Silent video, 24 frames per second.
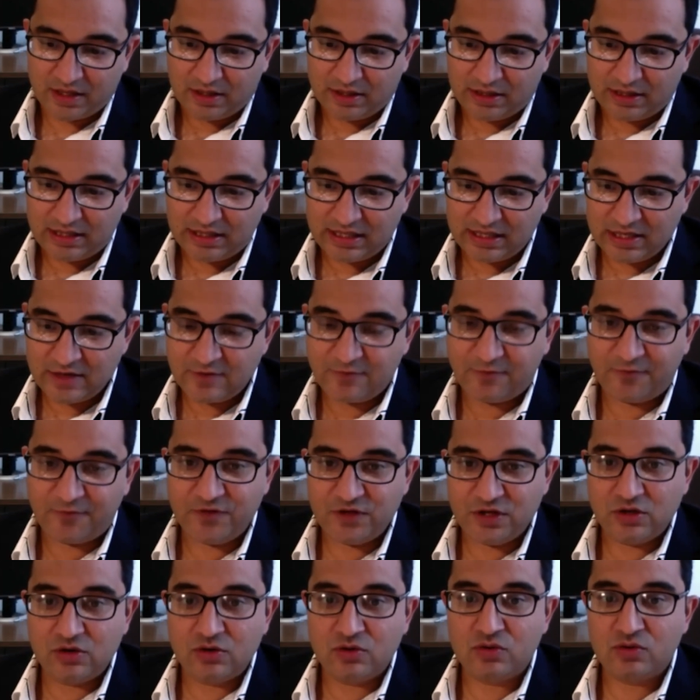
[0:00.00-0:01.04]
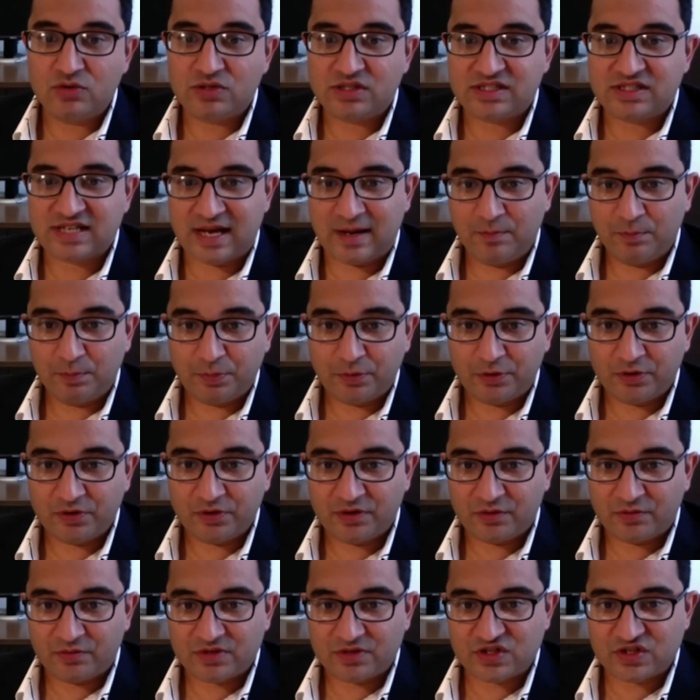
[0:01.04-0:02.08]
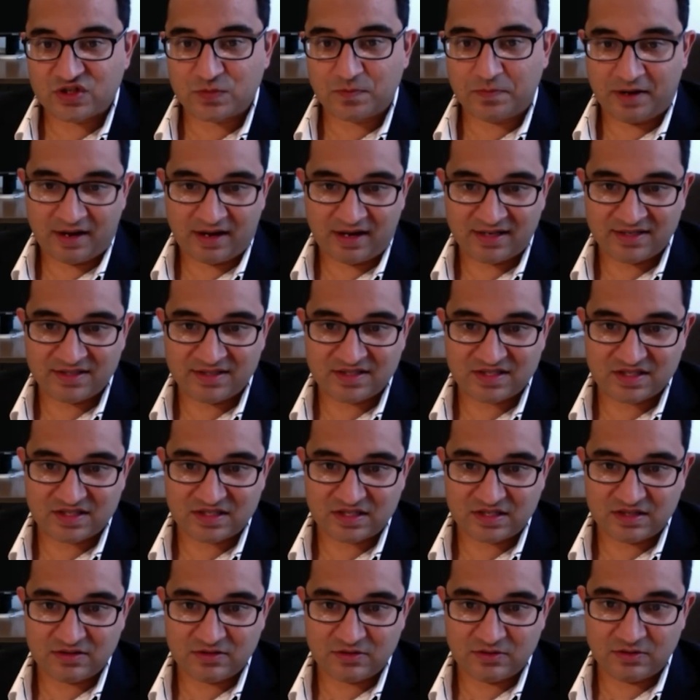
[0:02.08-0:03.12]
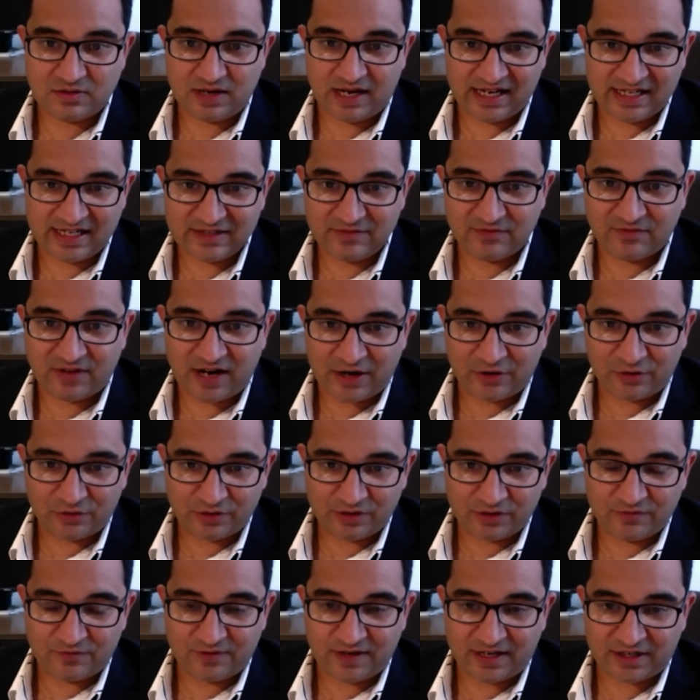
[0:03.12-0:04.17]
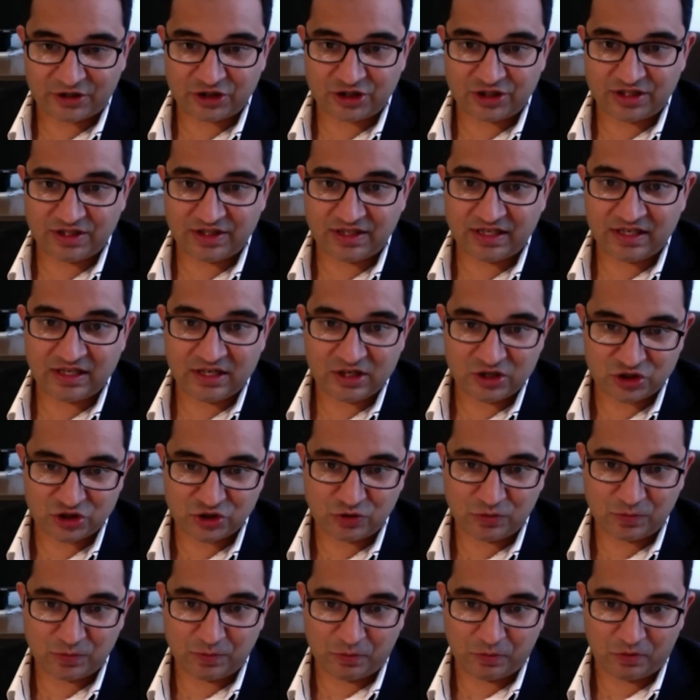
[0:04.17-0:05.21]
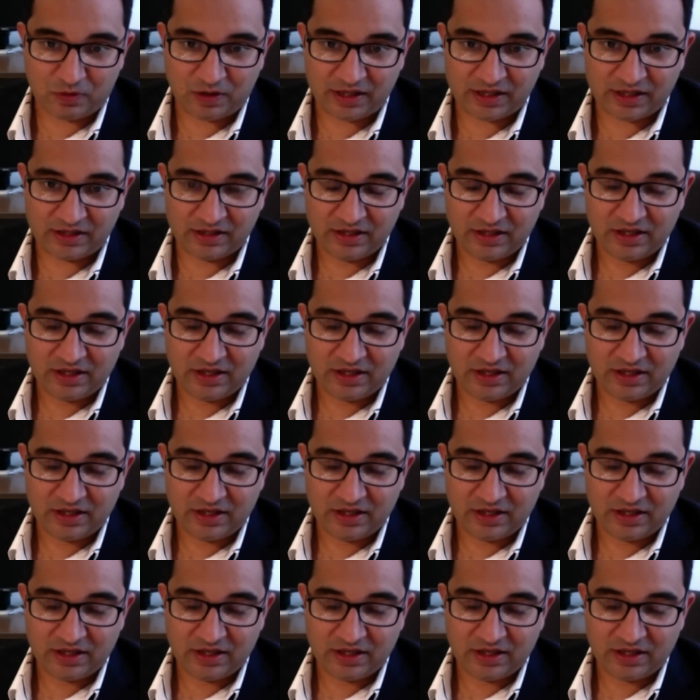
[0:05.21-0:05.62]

if you temper the response to any viral infection in the initial point,